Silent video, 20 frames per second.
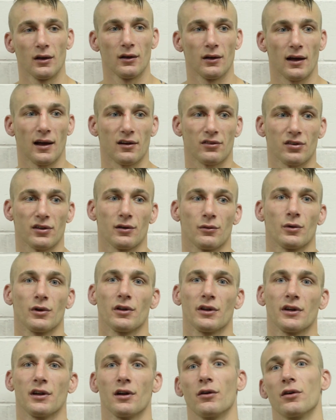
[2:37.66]
actually
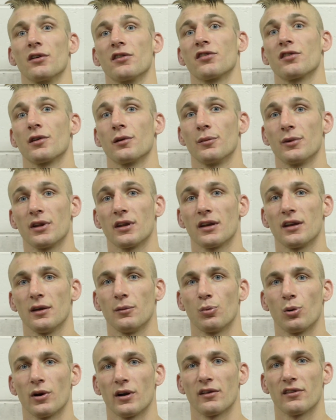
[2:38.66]
really noticed some of the
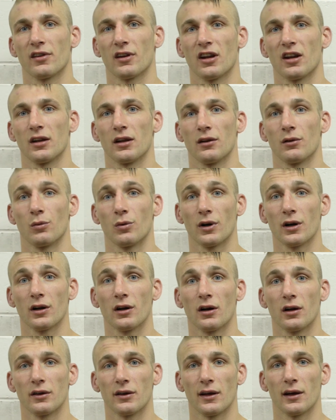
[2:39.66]
key points that I need to work
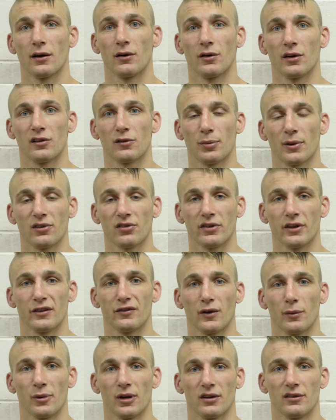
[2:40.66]
on now, especially
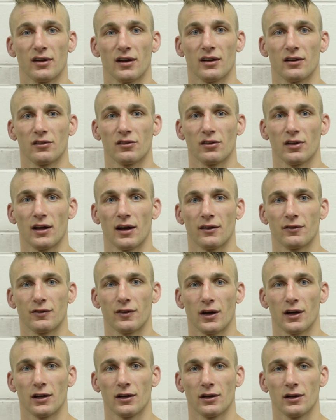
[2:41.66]
if I'm going to take a July
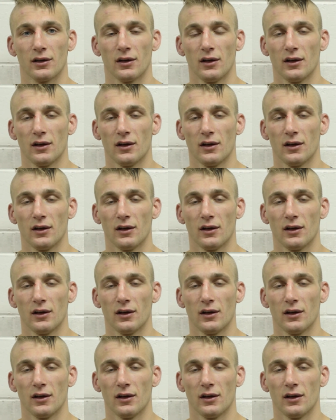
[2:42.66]
fight.